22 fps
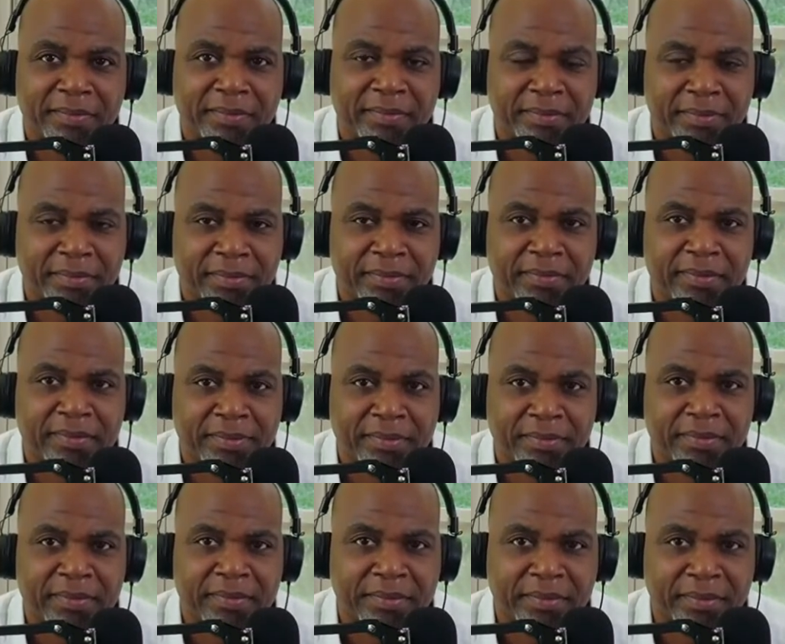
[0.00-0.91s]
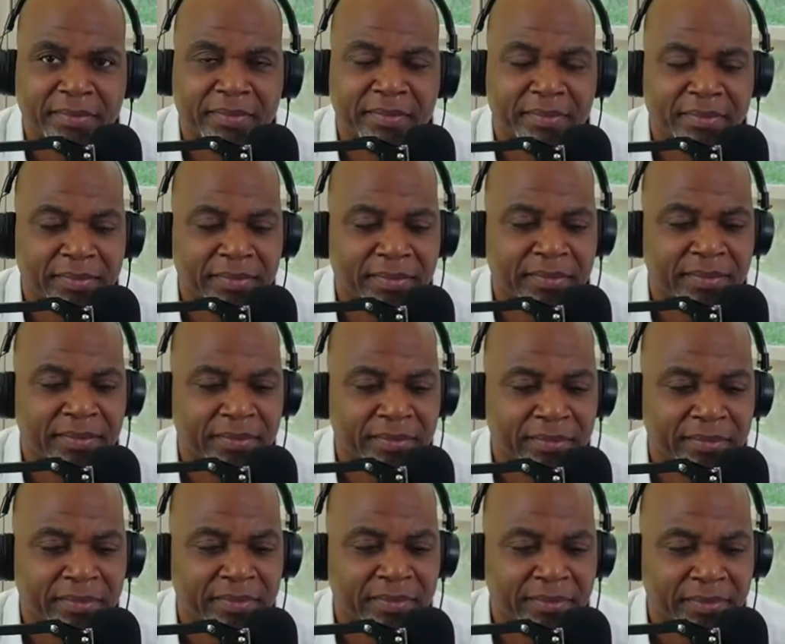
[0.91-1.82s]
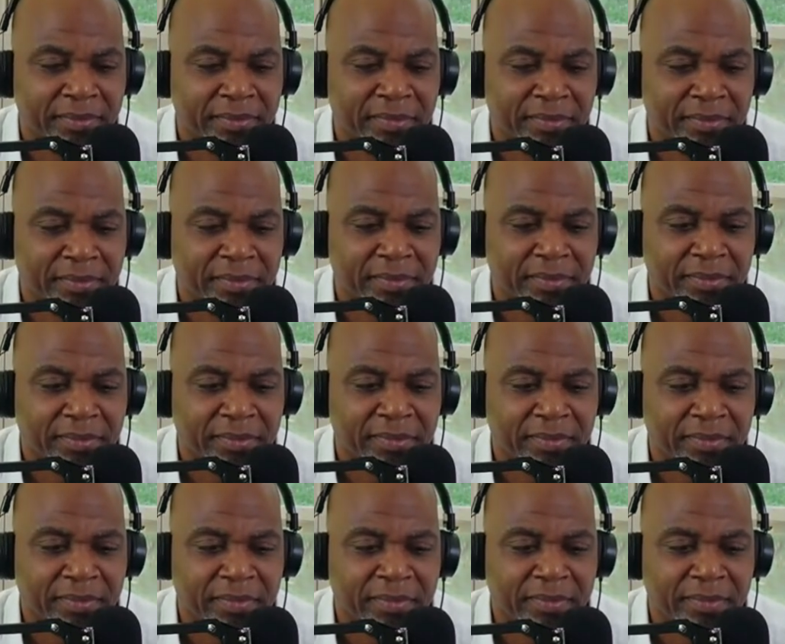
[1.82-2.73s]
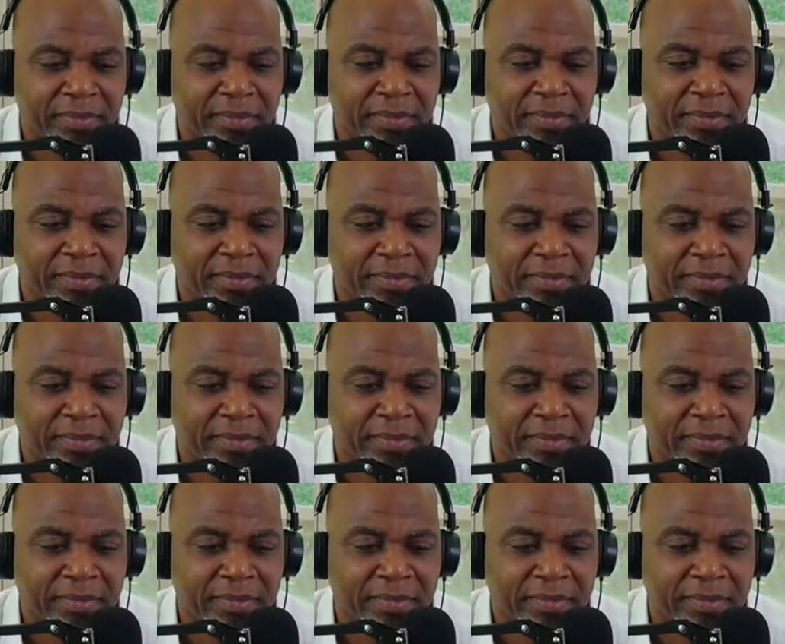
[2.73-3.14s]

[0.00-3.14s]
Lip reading: (silent)